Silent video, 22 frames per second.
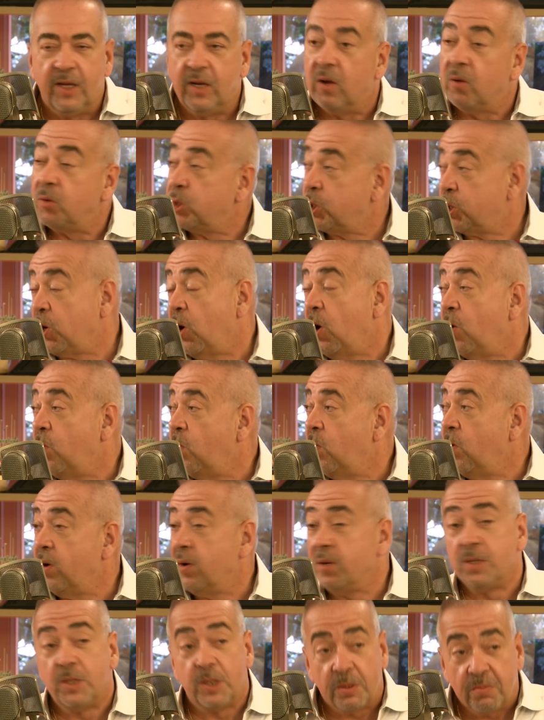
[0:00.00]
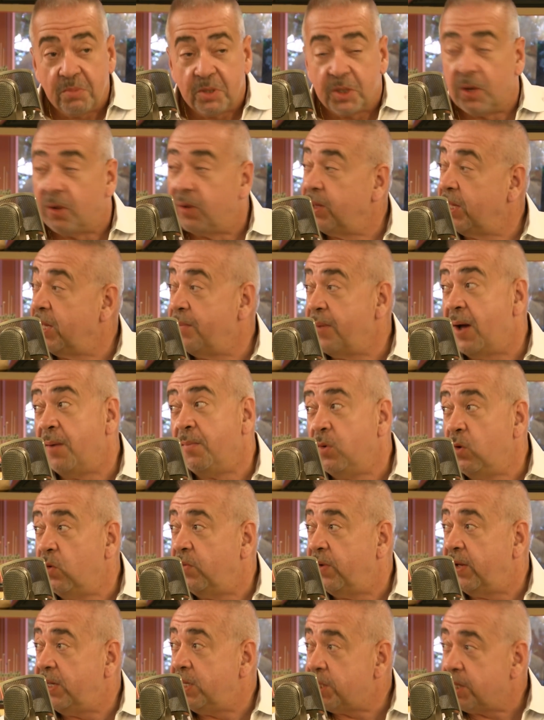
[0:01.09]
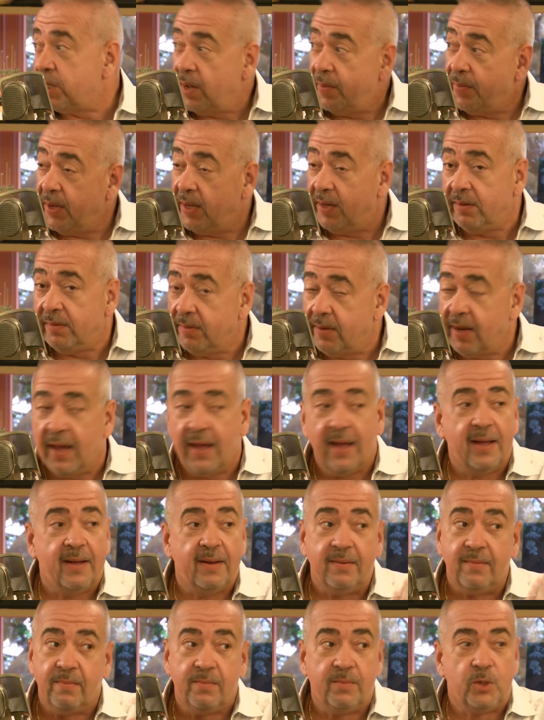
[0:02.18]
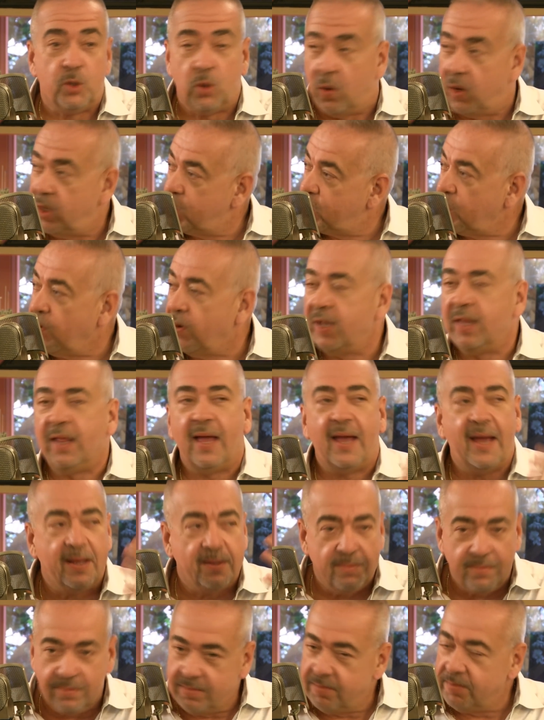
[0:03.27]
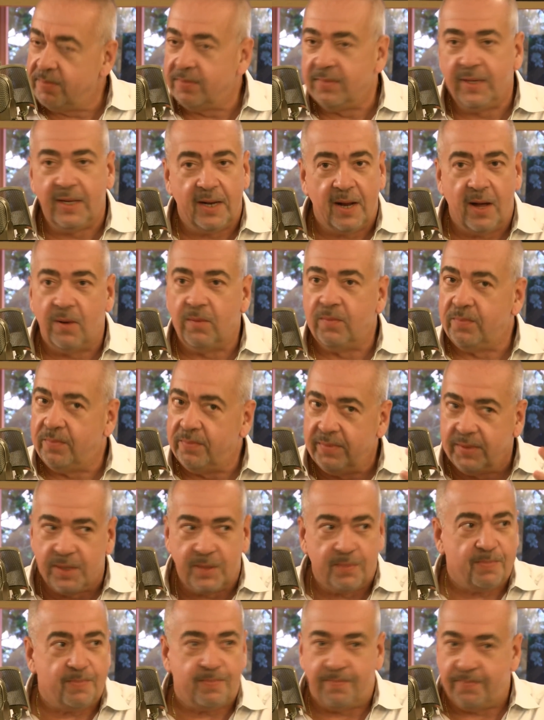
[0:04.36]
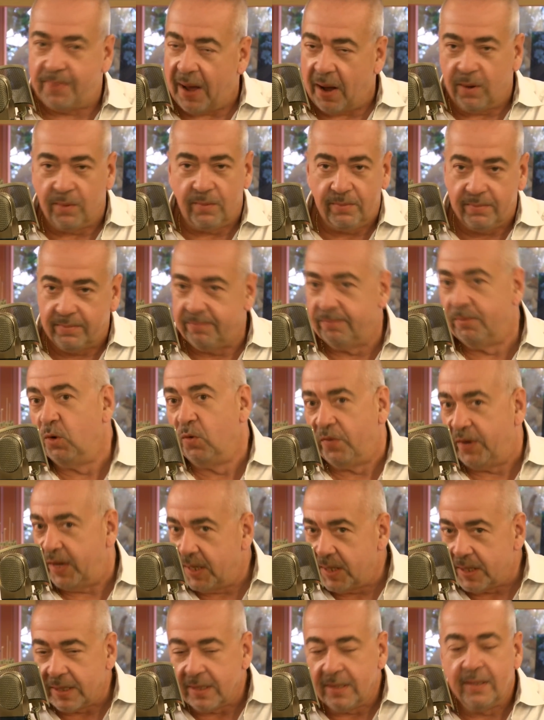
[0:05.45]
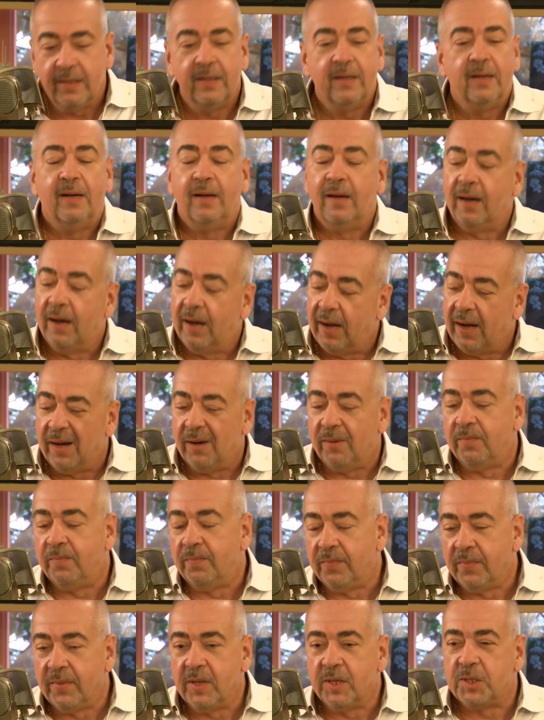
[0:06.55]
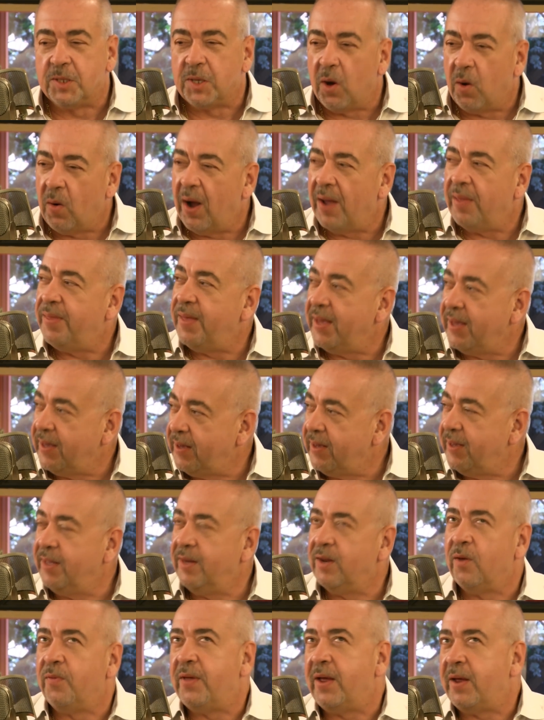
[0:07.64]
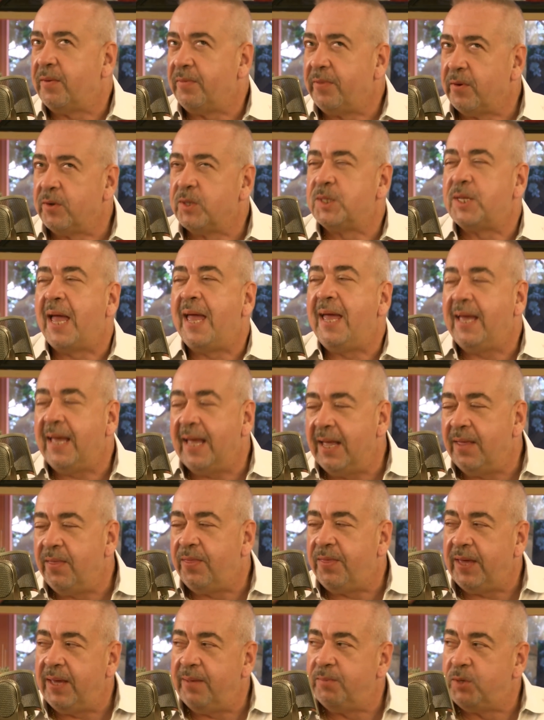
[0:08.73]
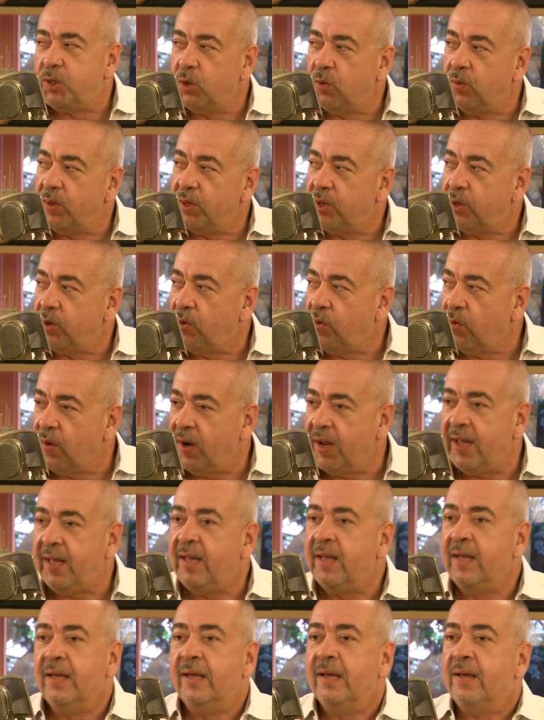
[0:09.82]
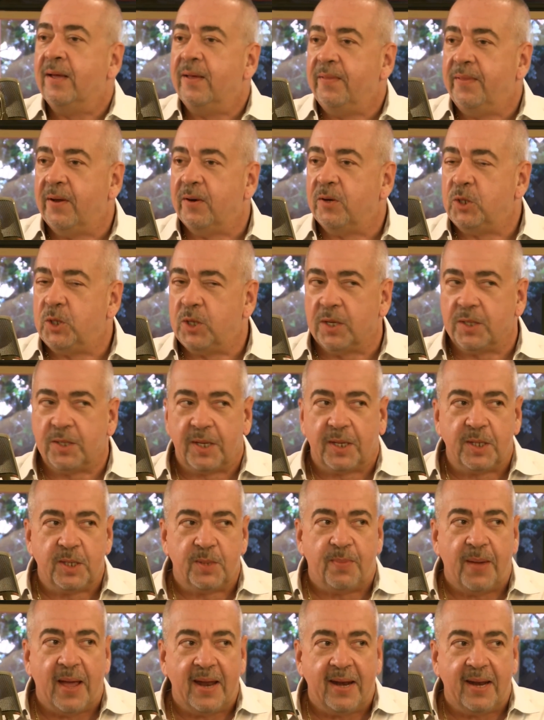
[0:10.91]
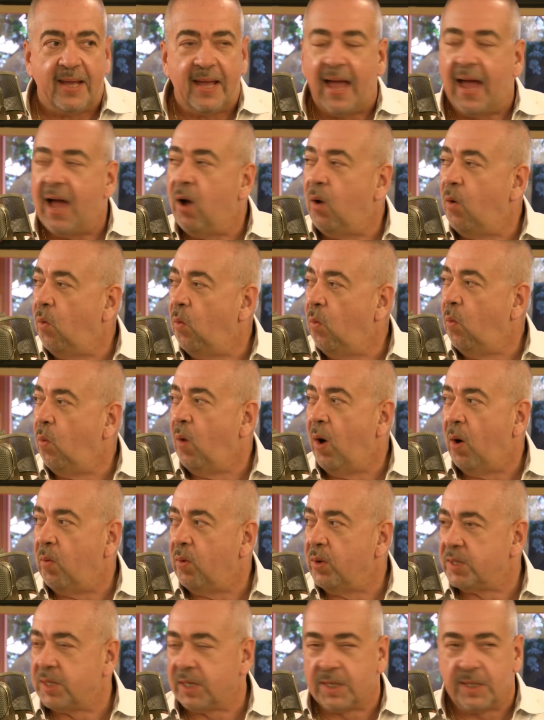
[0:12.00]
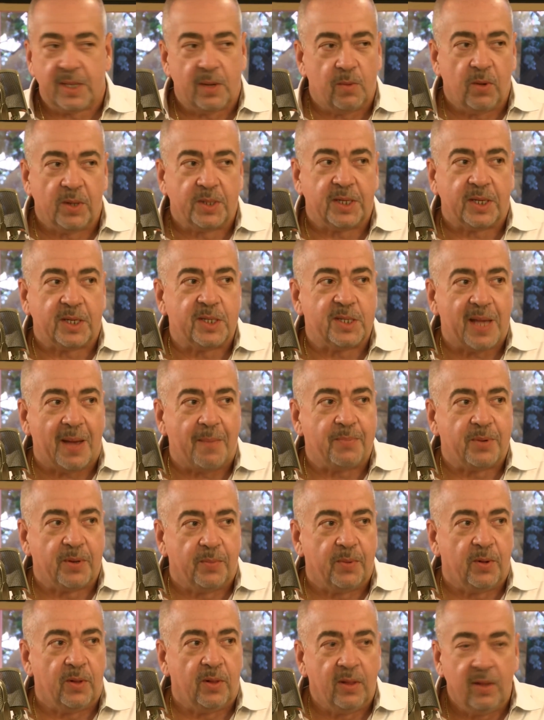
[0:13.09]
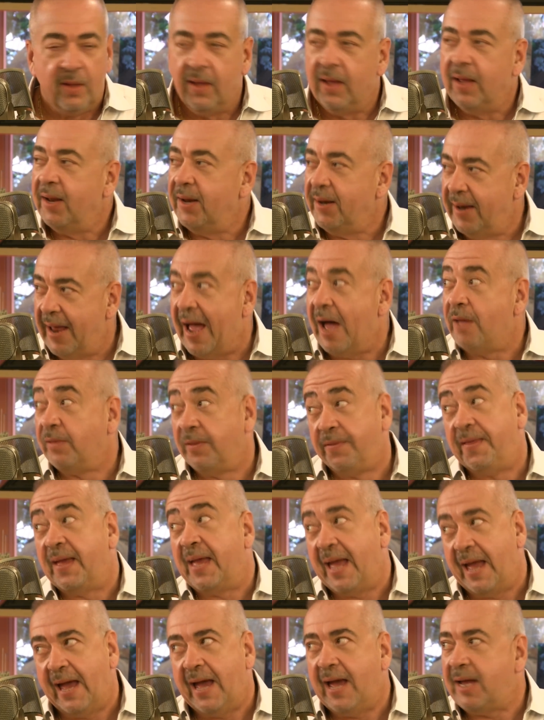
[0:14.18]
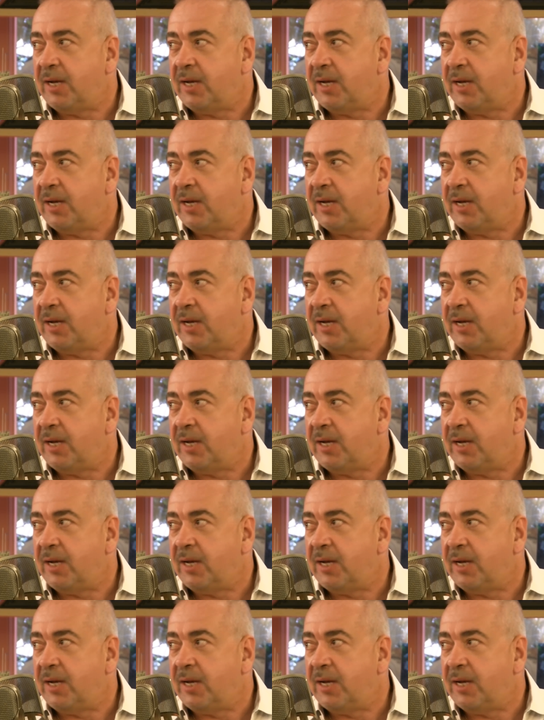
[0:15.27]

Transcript: Star Wars, certainly about movies. I mean, and Toy Story Land, it's about movies. So I think, they're staying in theme to a degree. They're just expanding out what's acceptable now that they had